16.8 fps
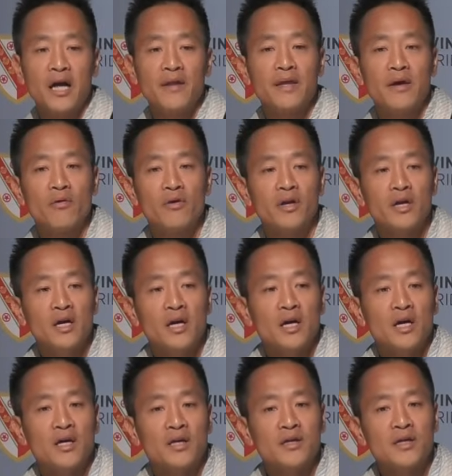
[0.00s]
and they would,
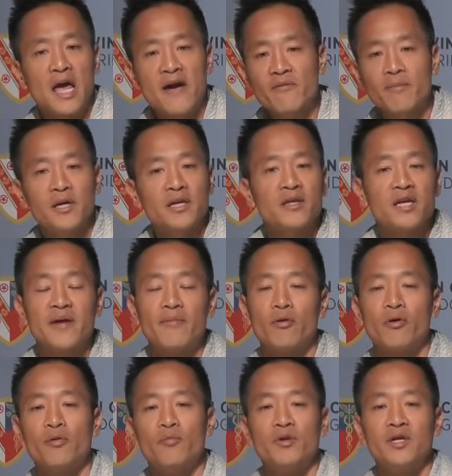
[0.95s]
everybody in the
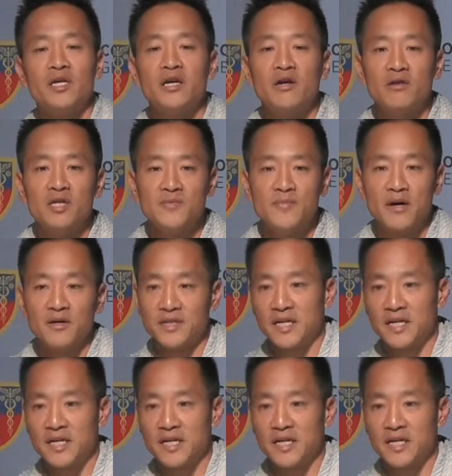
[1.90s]
neighborhood would hear these bells.